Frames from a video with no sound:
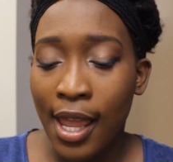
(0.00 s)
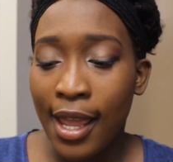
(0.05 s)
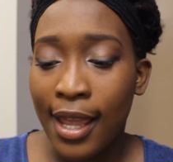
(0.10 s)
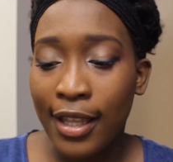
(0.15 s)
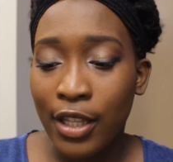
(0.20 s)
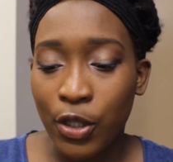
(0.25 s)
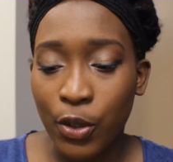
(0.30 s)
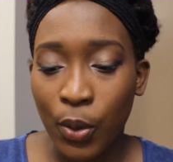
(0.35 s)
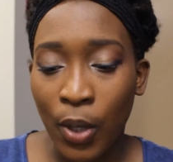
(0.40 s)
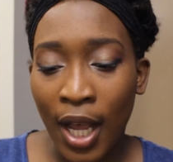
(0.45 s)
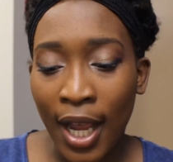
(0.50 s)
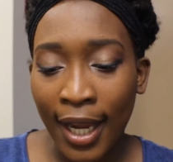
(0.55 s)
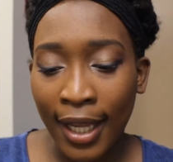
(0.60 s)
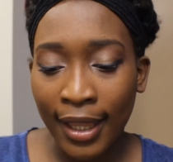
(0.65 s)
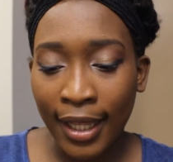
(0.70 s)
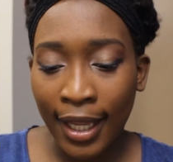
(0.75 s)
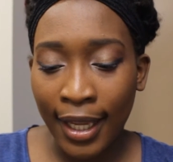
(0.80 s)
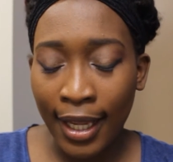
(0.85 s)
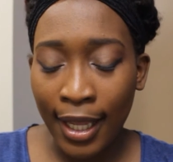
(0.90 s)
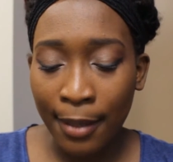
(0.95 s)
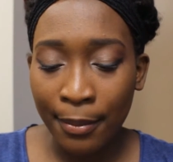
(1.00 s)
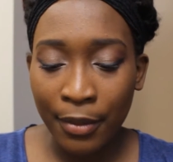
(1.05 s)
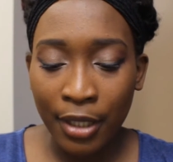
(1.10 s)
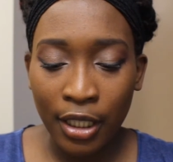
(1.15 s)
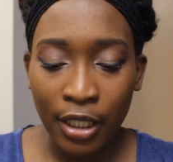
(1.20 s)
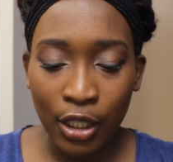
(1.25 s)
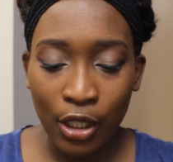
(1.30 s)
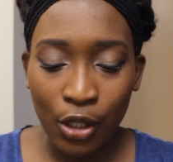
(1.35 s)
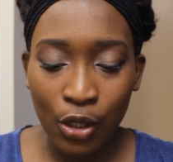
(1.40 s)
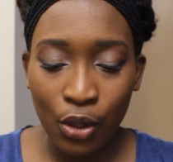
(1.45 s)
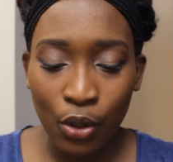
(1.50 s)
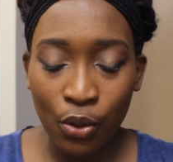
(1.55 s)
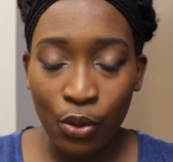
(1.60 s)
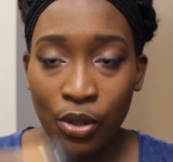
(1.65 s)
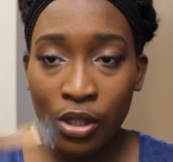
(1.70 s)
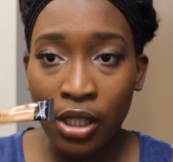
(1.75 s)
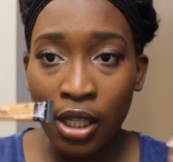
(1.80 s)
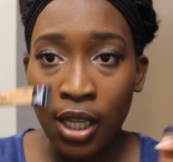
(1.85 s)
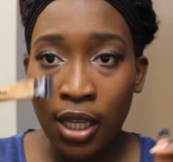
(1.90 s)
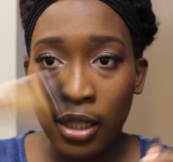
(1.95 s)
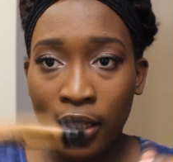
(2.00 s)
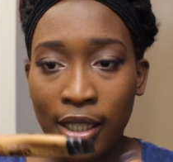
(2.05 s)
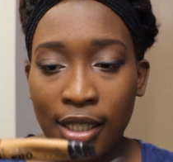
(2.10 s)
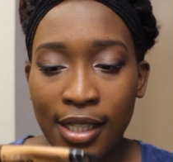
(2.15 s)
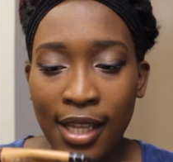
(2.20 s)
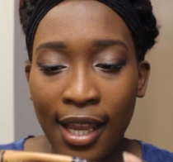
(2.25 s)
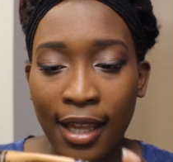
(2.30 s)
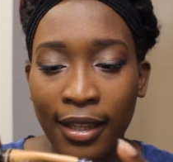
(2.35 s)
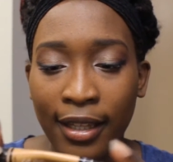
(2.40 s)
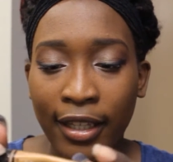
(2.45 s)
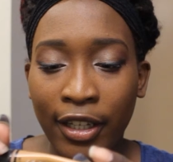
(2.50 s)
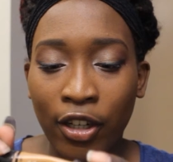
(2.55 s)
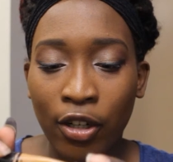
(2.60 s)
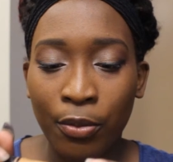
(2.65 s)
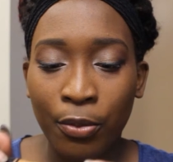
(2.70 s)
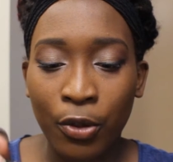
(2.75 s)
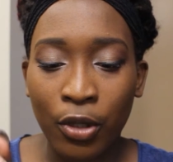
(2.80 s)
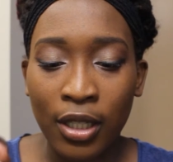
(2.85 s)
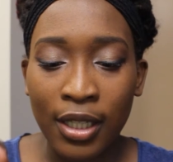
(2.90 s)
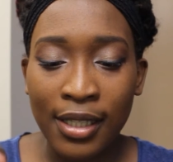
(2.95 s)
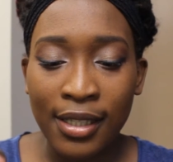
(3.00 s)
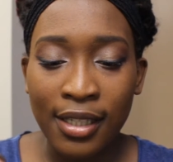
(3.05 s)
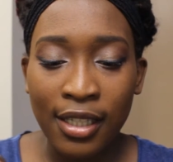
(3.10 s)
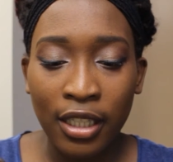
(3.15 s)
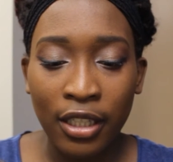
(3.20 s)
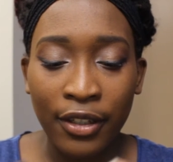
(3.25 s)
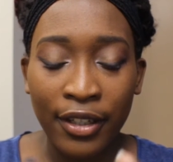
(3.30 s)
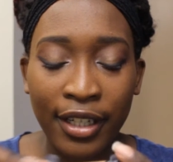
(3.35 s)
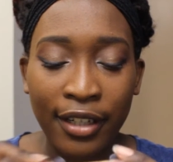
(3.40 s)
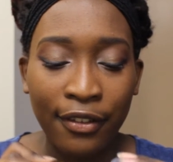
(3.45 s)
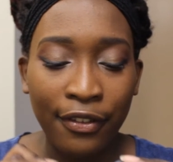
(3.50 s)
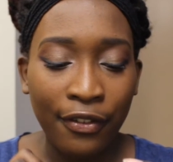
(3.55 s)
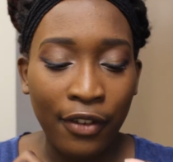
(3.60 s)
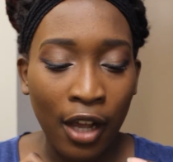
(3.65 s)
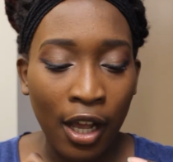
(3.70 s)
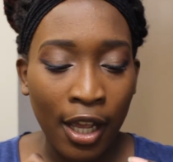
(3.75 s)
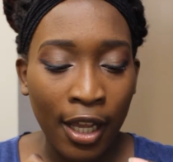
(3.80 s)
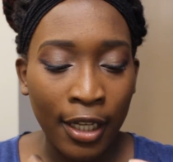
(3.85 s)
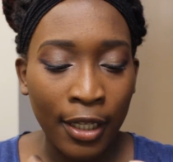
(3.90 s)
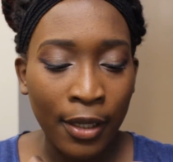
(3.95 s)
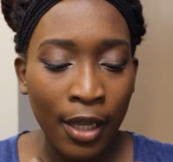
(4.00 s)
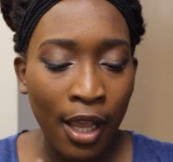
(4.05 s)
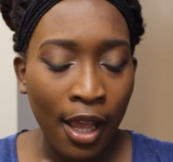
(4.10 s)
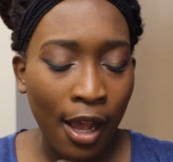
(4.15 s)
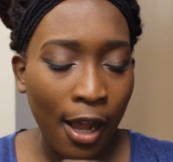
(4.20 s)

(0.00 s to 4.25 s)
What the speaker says: And to highlight, I'm gonna use this LA Girl Pro Concealer in Fawn.